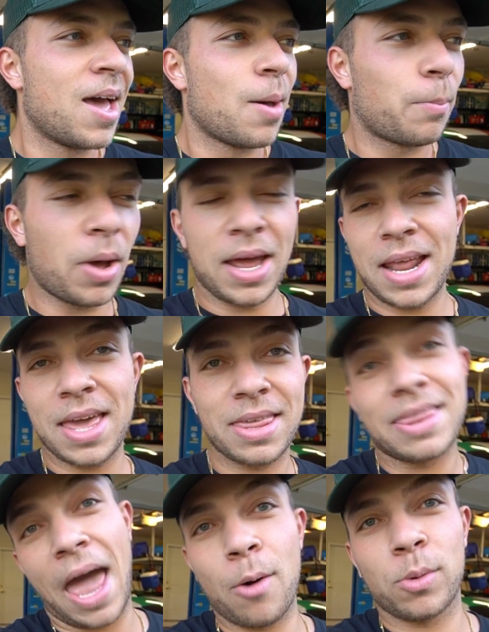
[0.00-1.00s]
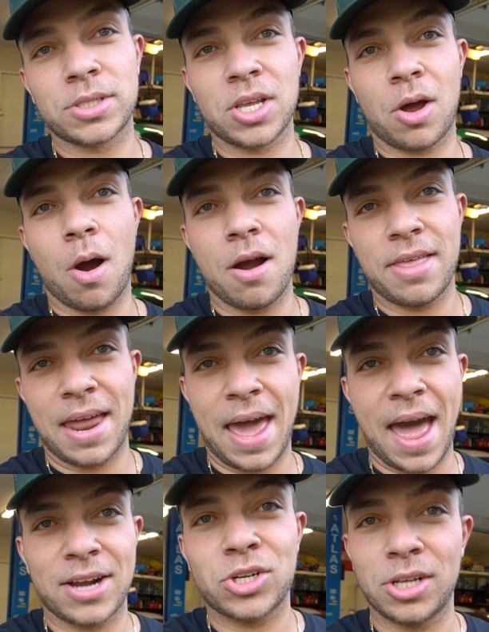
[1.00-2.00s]
But that was the car that
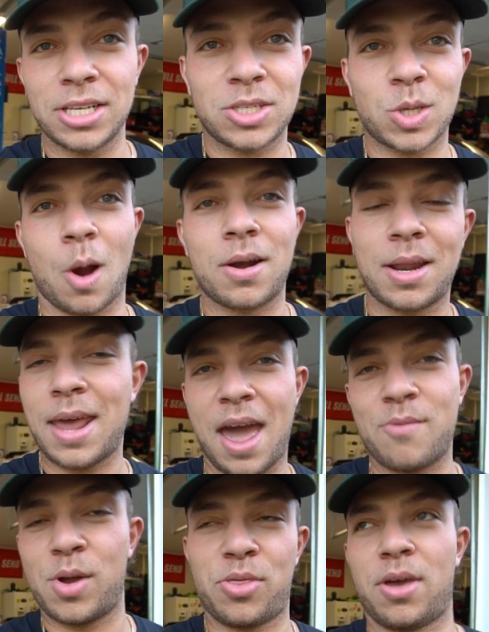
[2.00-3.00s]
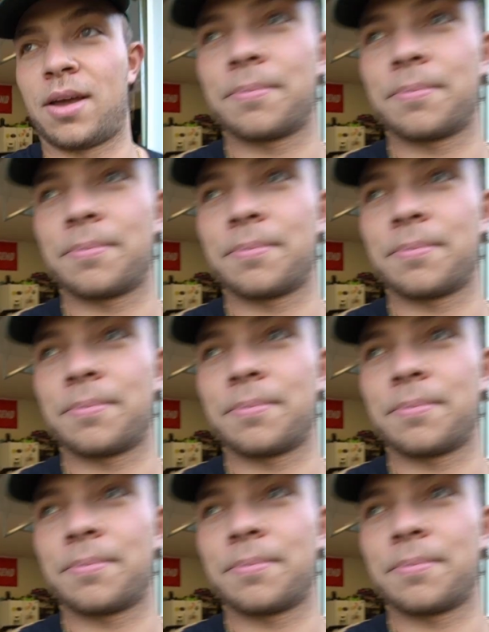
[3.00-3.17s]
actually started everything.